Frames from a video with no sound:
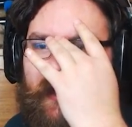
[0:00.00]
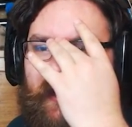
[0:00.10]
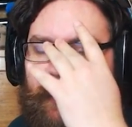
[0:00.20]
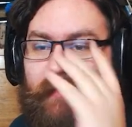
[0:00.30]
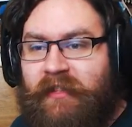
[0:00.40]

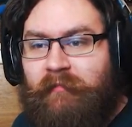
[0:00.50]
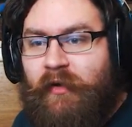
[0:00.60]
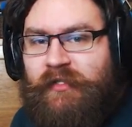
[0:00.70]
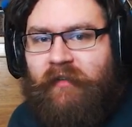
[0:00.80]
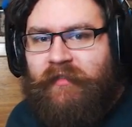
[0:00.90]
to make the
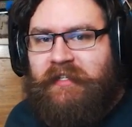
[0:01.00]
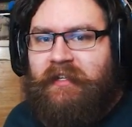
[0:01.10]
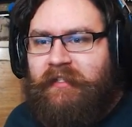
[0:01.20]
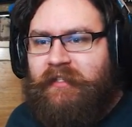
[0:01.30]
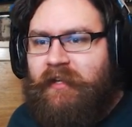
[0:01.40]
most out of this
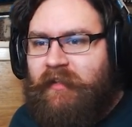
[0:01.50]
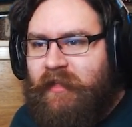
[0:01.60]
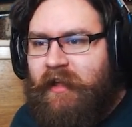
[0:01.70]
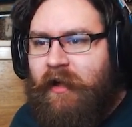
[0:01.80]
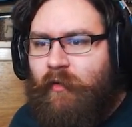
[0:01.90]
class, and
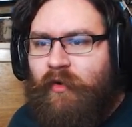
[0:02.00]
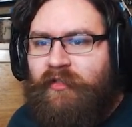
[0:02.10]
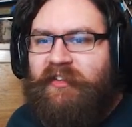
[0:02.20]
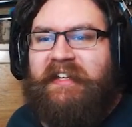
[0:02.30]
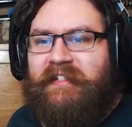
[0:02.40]
they are
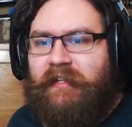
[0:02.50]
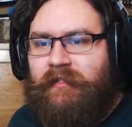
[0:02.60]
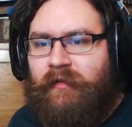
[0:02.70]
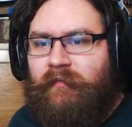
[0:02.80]
worth listening to.